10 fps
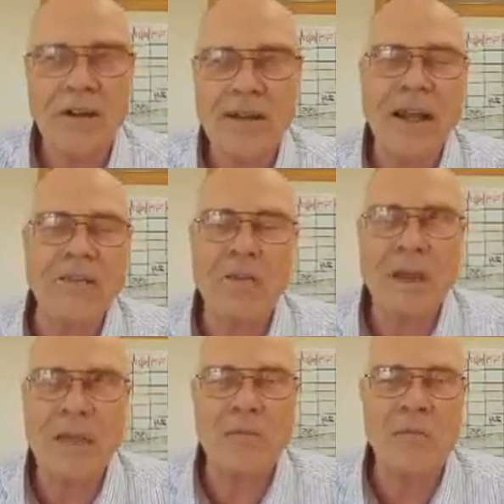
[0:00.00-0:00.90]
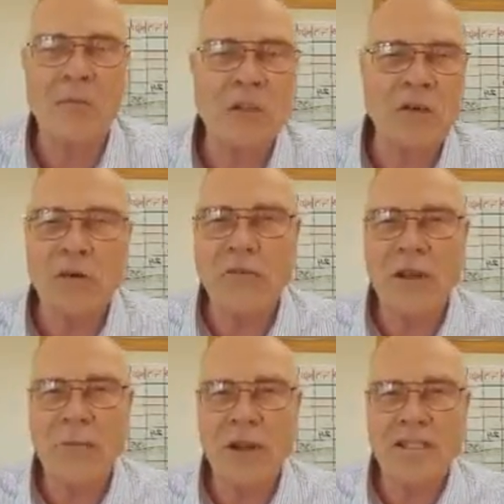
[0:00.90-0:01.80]
gosh, you paid them 20,
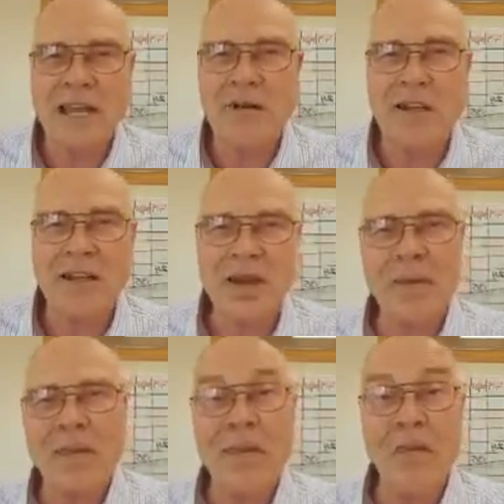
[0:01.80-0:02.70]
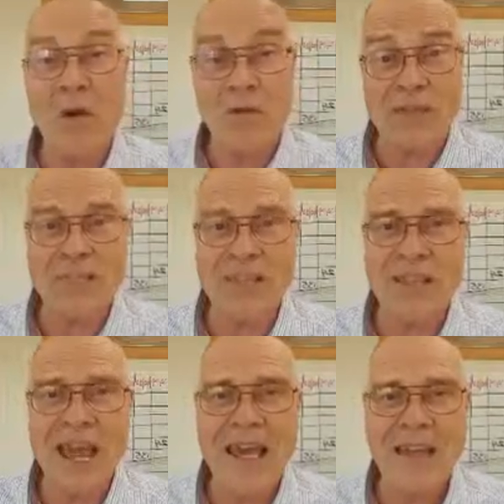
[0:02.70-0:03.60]
25 bucks an hour to come in and oversee
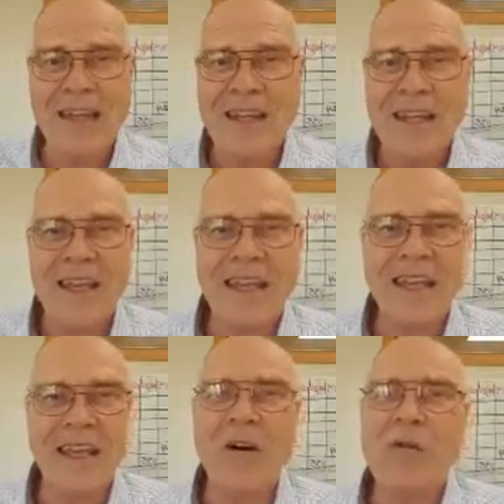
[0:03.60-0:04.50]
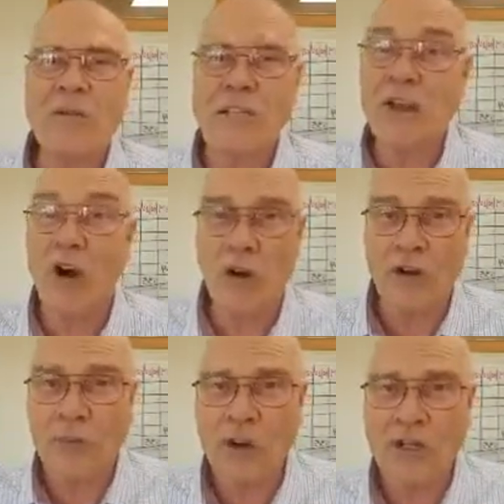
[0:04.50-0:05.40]
that and oversee all
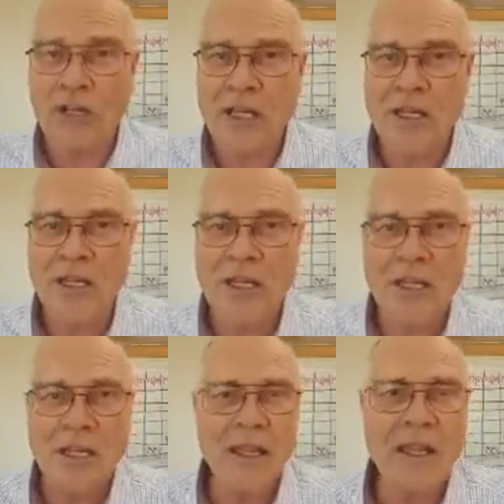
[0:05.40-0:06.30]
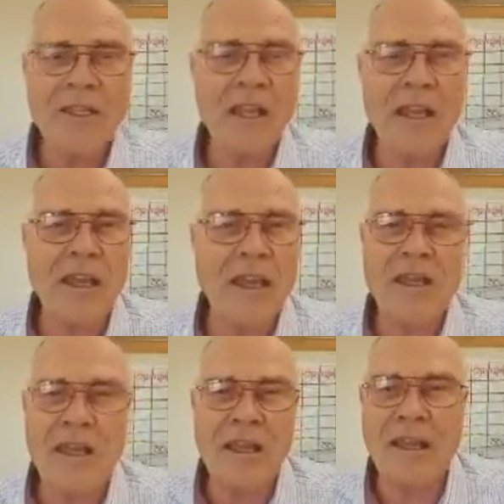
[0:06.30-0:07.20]
your projects. And
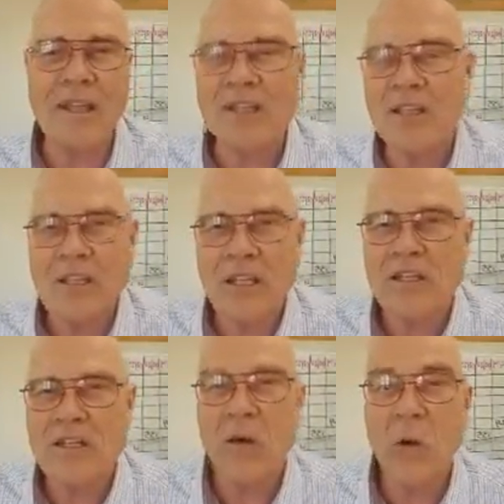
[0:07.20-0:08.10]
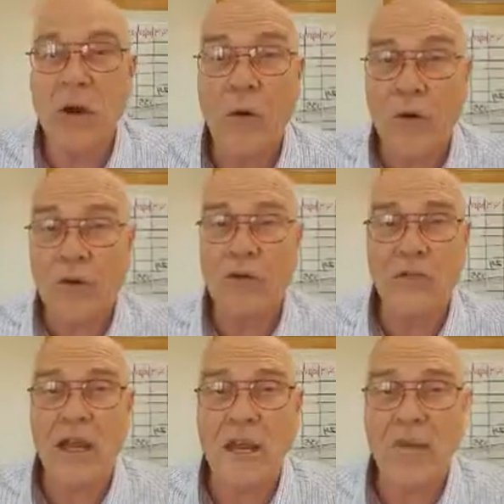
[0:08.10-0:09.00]
it's so well worth your
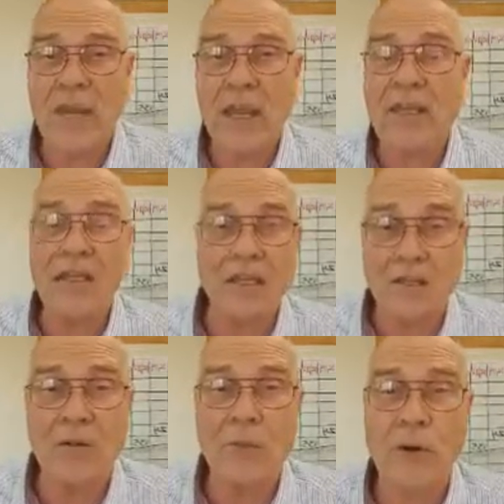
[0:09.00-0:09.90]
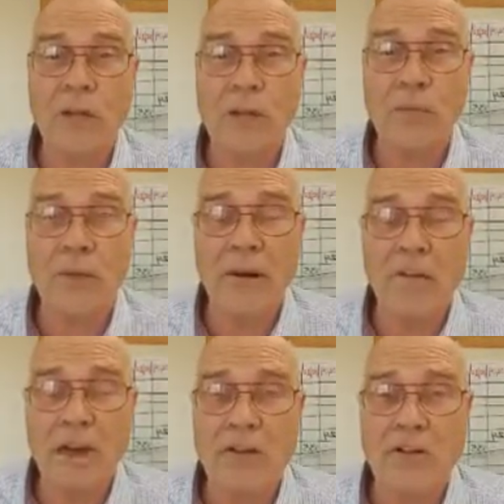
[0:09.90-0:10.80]
time, okay? Get a good project
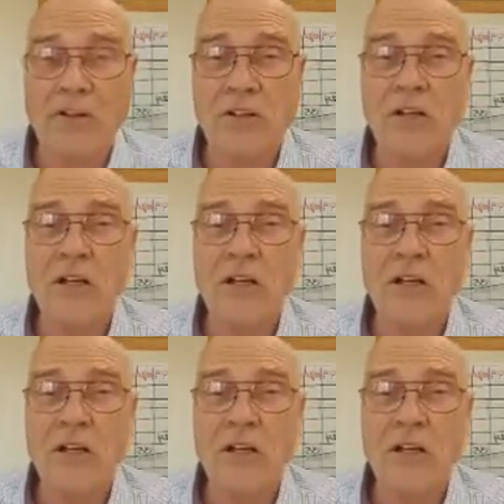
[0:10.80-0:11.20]
manager